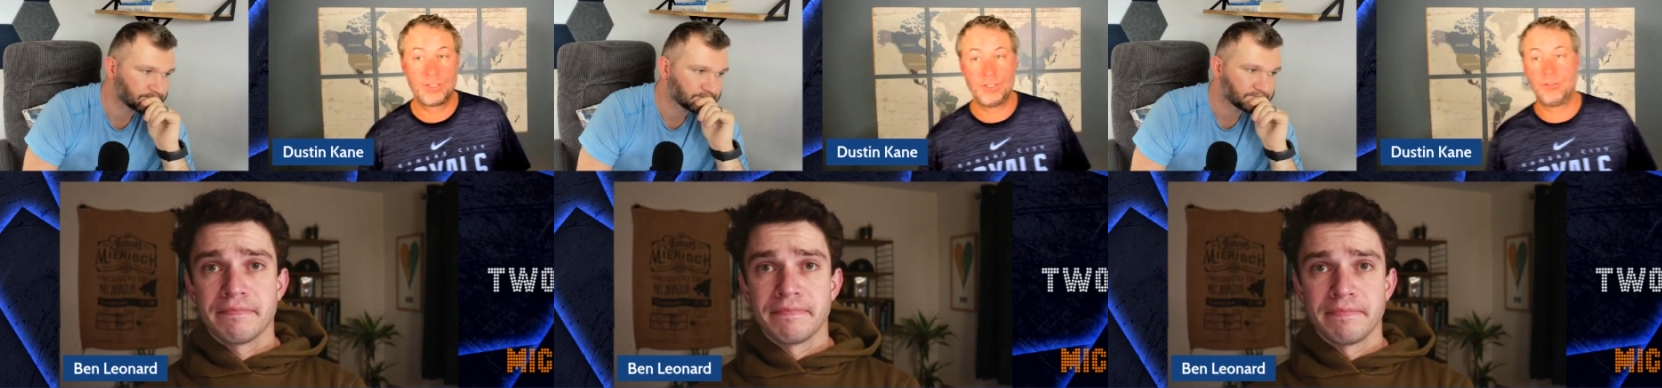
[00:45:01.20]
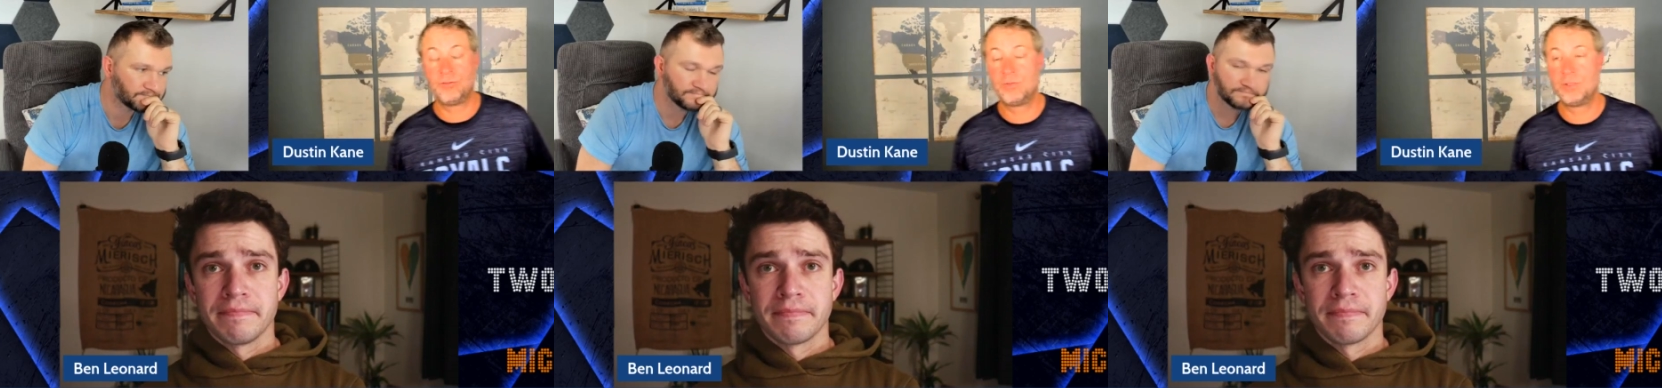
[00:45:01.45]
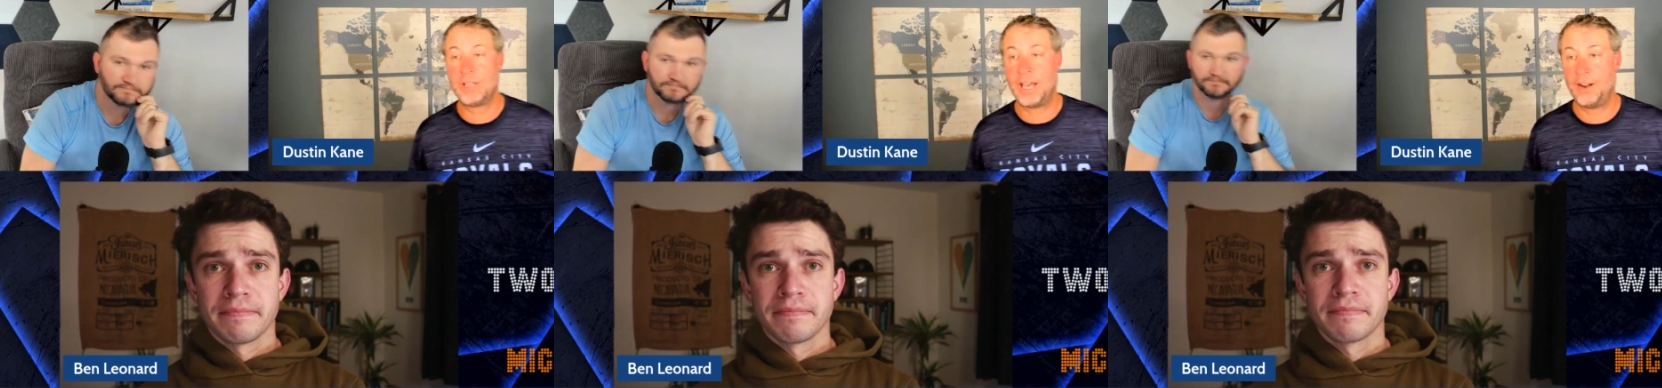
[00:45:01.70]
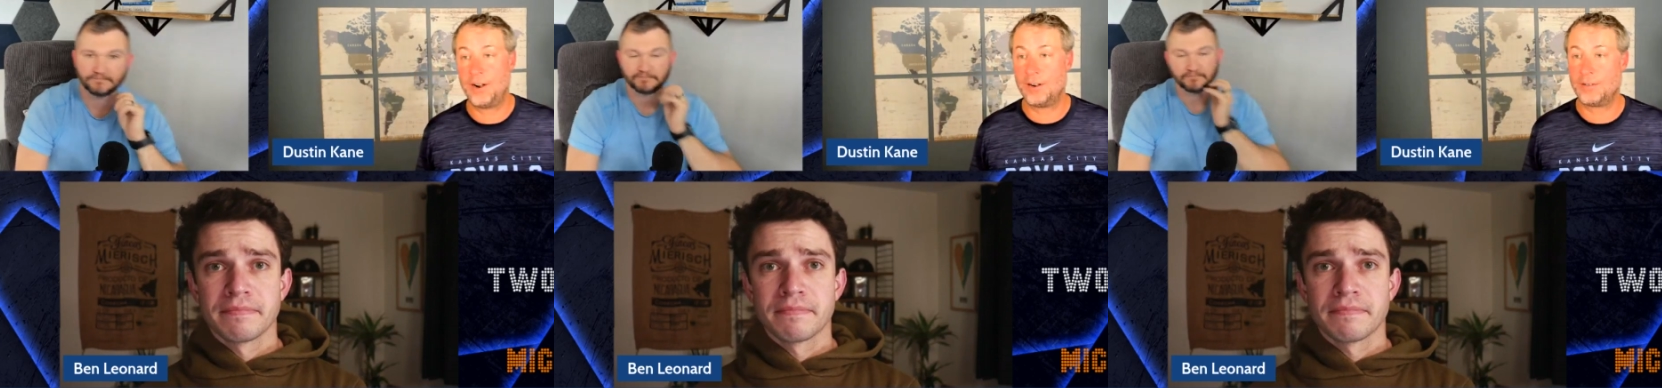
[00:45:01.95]
Speaker 1: to that
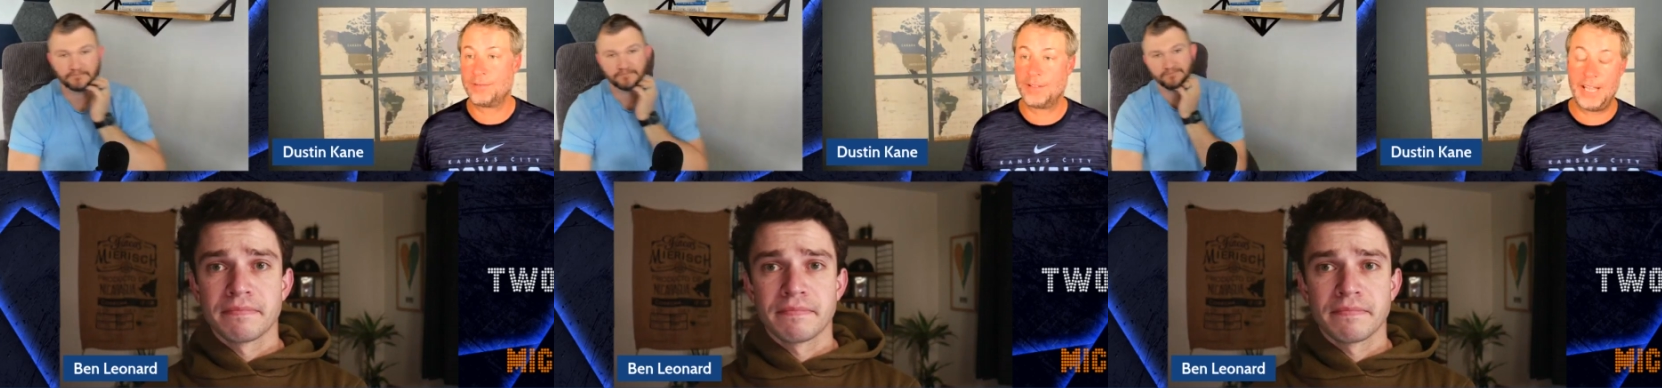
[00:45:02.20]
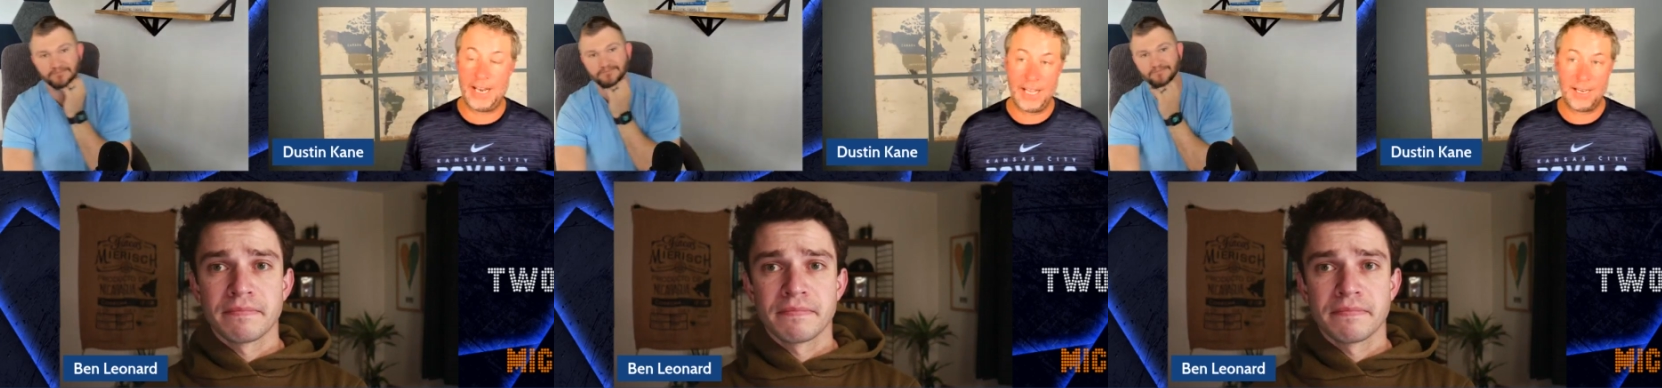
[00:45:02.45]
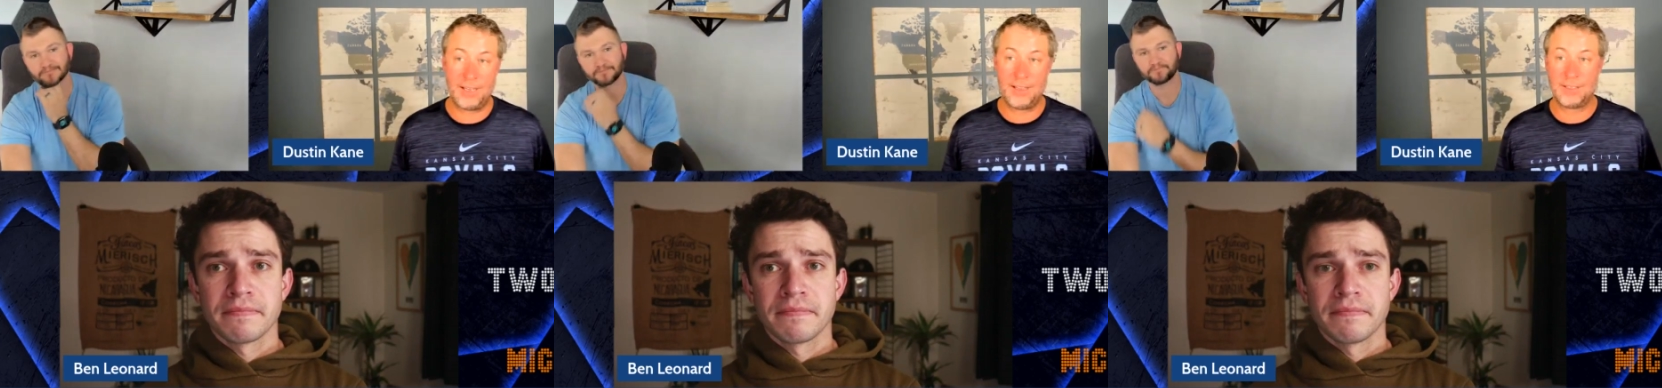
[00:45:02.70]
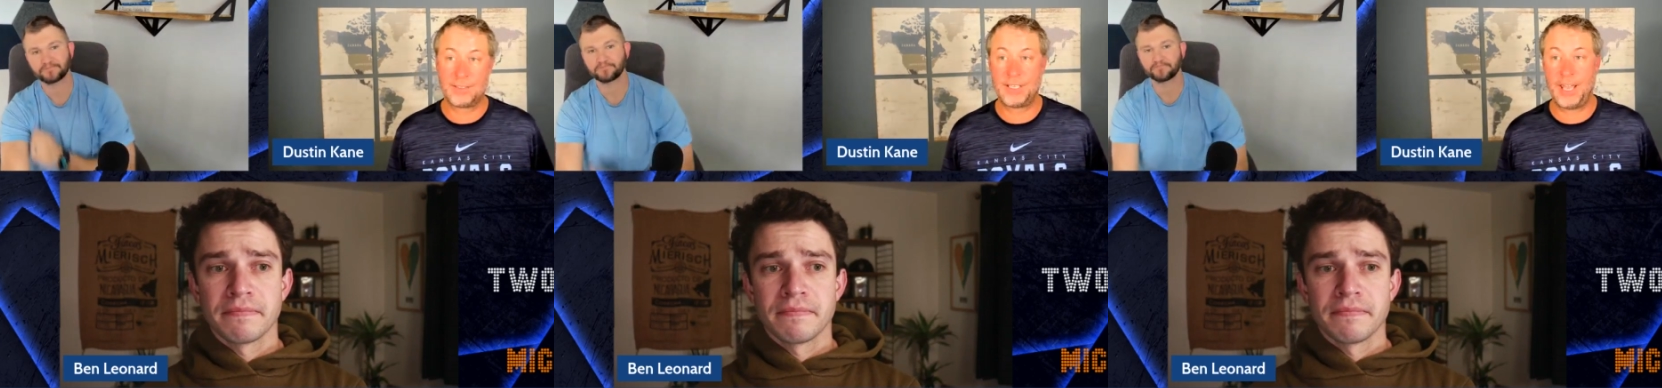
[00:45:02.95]
are getting into this
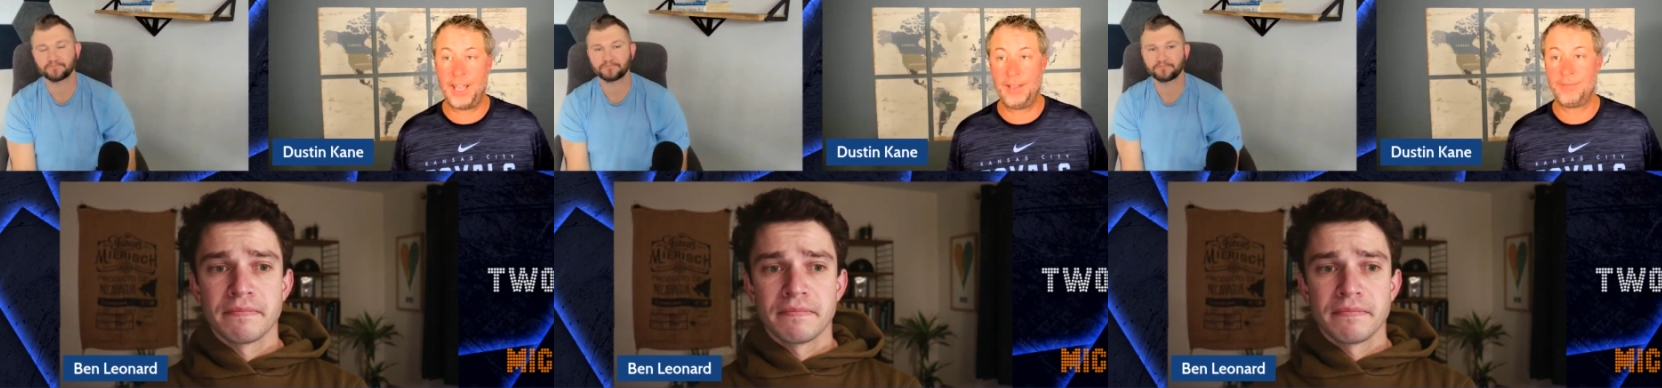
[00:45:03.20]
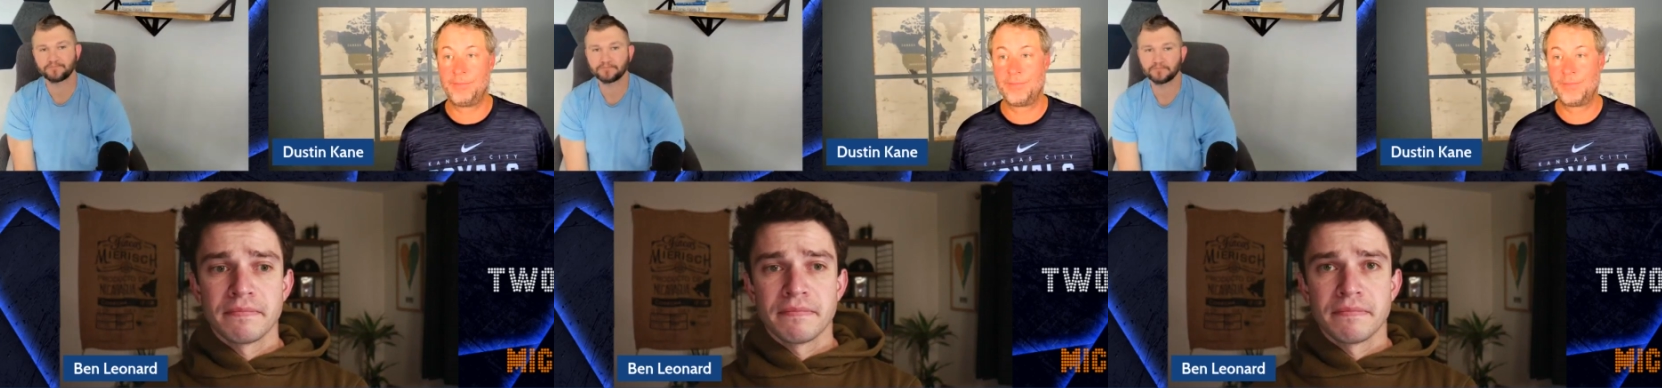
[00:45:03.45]
game,